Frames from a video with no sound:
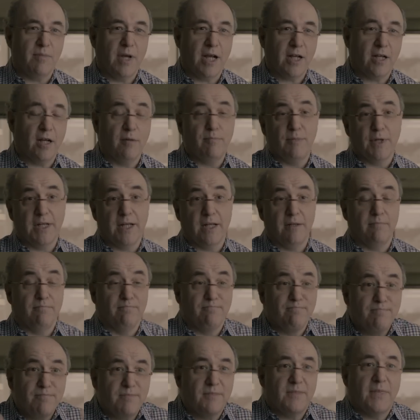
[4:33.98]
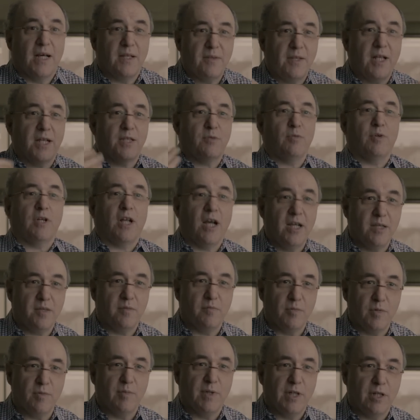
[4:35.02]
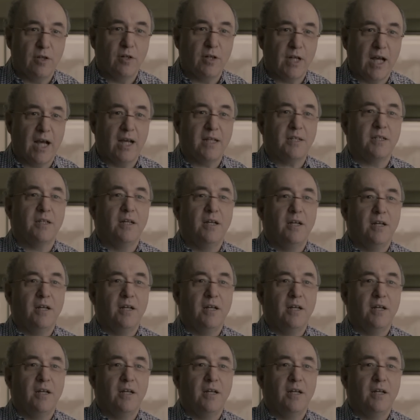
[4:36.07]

it back up again. That, that's what I seem to be good at.